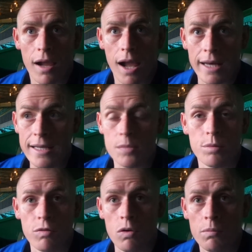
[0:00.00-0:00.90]
I need to
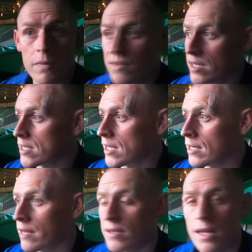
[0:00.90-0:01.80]
perform. Even in
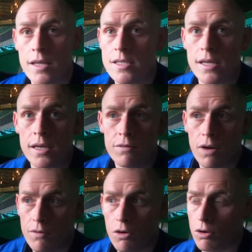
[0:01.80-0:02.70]
training, every day in training,
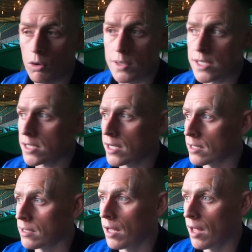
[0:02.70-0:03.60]
I've got to go into training.